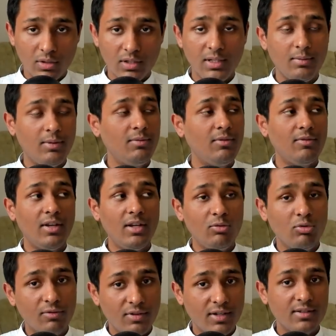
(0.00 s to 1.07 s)
they may be very
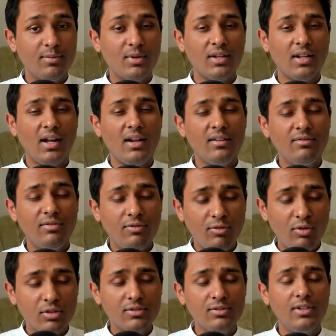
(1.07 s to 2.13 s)
good friends, but
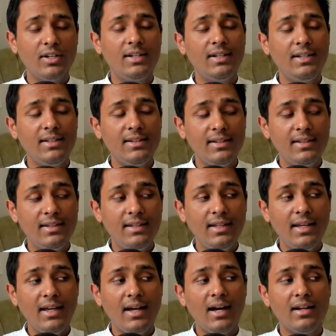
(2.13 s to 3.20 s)
unfortunately
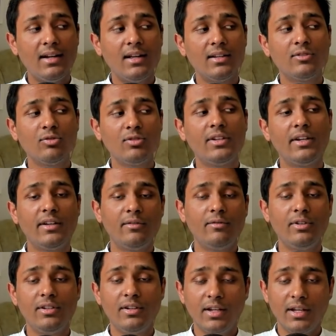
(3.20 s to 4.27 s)
they are associated
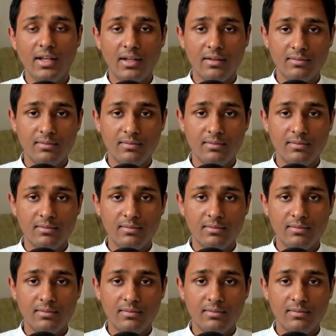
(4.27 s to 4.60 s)
with drinking.